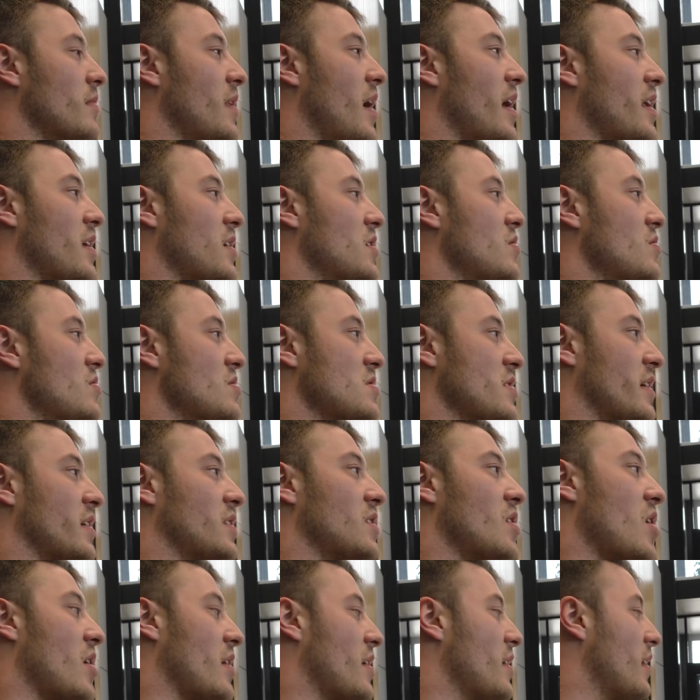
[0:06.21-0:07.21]
not a huge
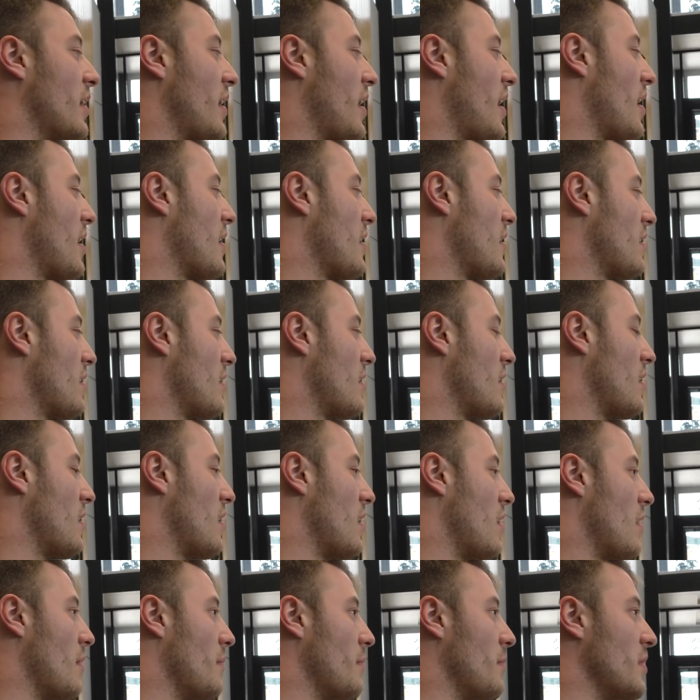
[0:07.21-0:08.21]
like talking guy,
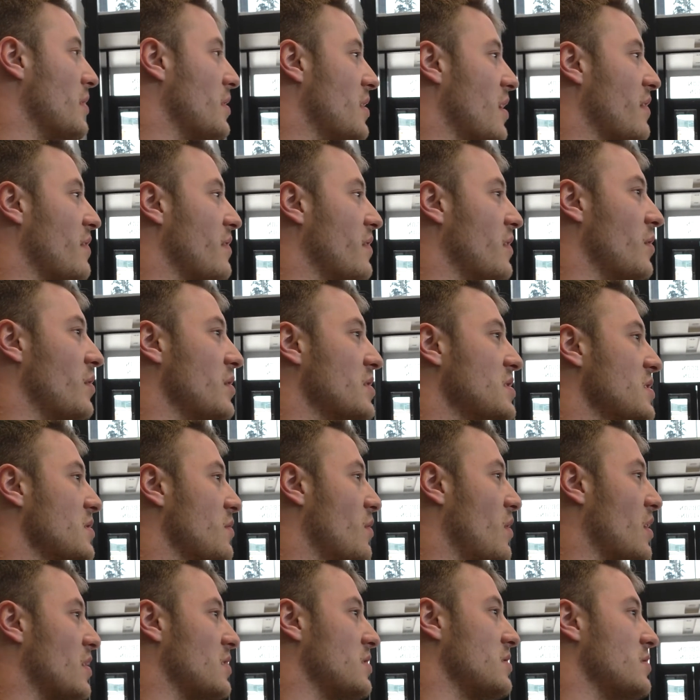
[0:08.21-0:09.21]
but definitely once
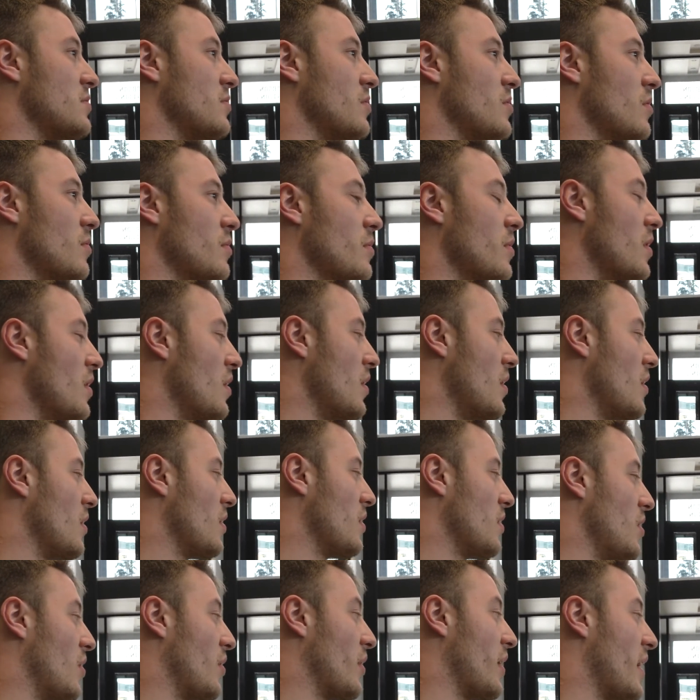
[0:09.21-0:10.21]
he walks in the room,
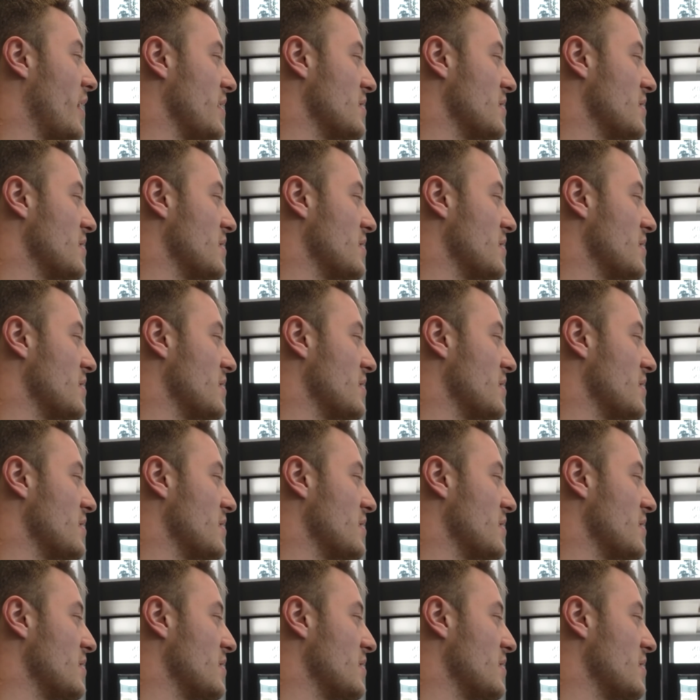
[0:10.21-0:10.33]
you know,